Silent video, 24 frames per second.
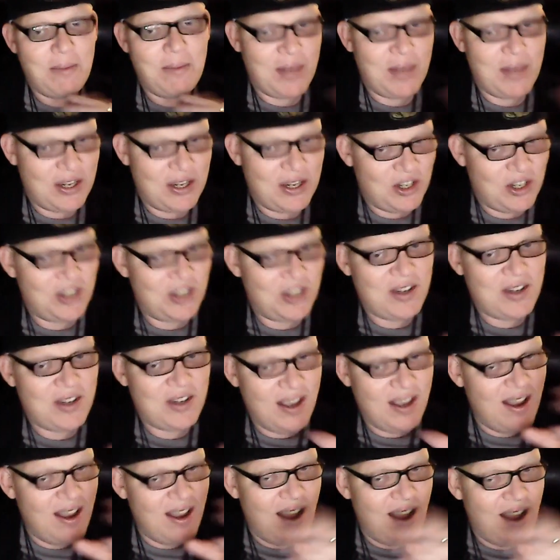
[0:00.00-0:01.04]
but that's just
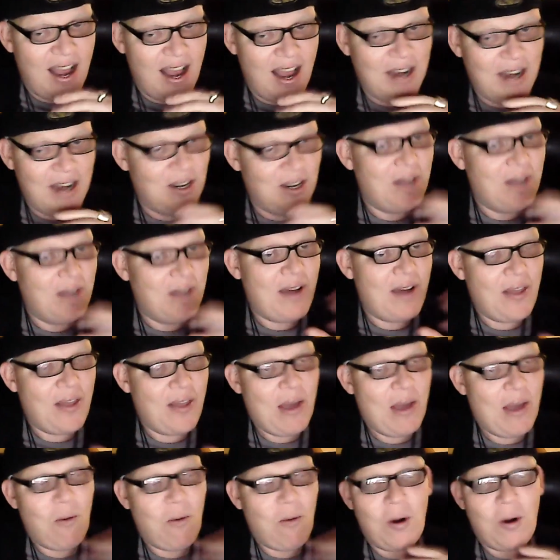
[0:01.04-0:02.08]
I love how
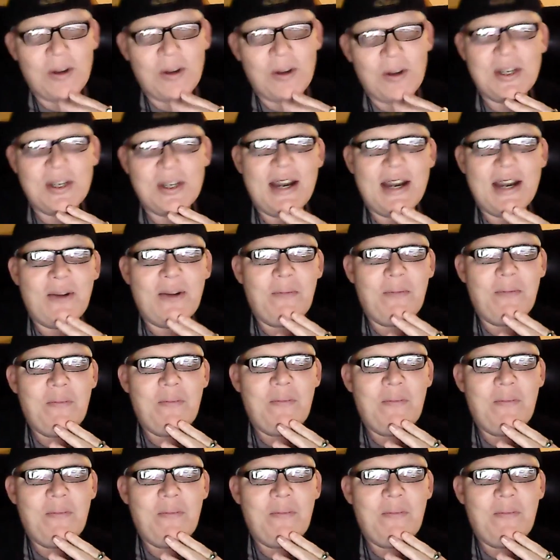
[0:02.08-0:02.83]
that works out.